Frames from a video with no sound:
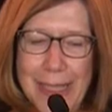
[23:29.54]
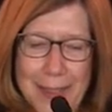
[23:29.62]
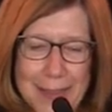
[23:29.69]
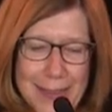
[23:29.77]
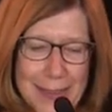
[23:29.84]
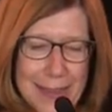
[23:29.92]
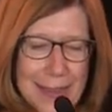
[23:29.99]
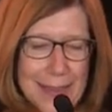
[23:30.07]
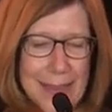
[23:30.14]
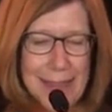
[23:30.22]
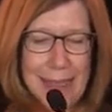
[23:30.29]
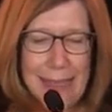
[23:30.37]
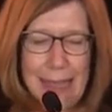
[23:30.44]
that.
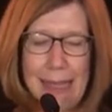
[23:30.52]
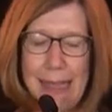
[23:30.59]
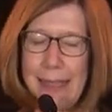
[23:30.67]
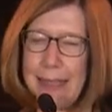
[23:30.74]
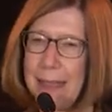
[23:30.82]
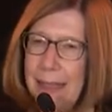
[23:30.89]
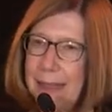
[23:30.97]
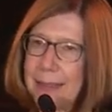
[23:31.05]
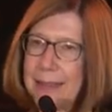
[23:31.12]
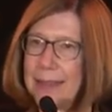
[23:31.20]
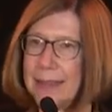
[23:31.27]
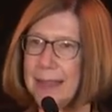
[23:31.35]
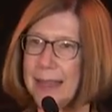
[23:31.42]
And
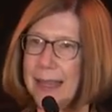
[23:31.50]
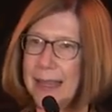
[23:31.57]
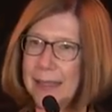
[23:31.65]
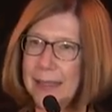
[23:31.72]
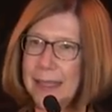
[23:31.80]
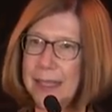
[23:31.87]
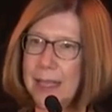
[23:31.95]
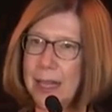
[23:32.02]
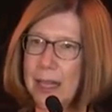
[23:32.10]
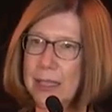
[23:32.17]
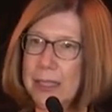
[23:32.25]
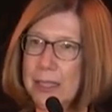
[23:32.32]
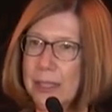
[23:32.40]
Helen and
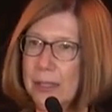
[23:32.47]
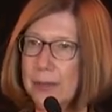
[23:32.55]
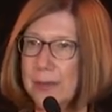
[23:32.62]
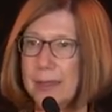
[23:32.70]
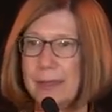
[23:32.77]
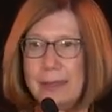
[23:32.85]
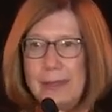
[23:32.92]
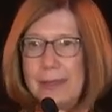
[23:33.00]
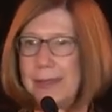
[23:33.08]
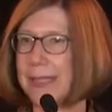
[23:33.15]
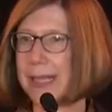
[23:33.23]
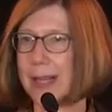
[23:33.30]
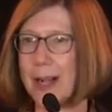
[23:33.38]
Yash, you
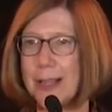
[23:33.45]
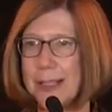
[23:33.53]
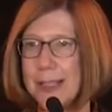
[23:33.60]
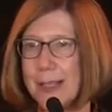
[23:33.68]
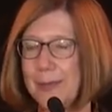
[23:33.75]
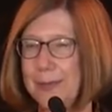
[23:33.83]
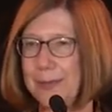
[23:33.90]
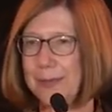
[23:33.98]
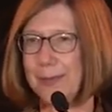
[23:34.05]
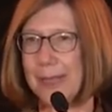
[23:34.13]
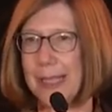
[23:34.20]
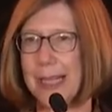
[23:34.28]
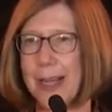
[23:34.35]
did awesome.
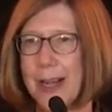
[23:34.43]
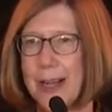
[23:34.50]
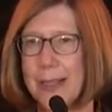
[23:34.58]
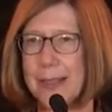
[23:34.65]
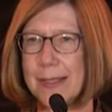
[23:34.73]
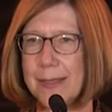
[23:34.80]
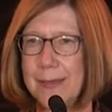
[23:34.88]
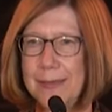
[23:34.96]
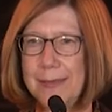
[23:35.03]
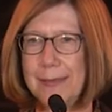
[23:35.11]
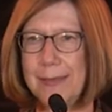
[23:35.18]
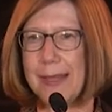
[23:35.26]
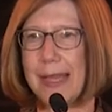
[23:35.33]
You did awesome.
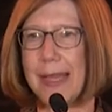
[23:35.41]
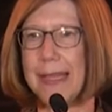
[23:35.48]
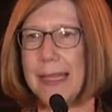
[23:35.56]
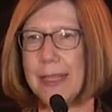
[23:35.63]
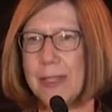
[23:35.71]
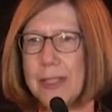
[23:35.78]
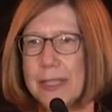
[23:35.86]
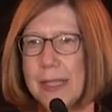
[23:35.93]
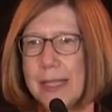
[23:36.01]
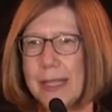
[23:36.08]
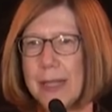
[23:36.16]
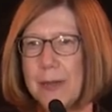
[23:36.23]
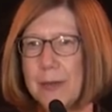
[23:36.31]
I think
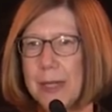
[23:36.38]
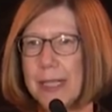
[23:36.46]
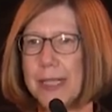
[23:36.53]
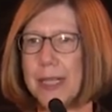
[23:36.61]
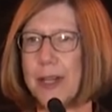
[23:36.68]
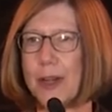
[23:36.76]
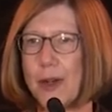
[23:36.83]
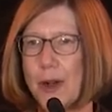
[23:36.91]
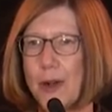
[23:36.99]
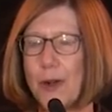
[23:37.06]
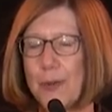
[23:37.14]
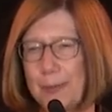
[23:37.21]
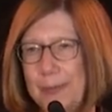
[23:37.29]
Gerson and I wanted to go
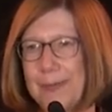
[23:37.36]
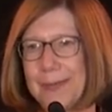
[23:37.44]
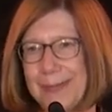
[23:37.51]
home.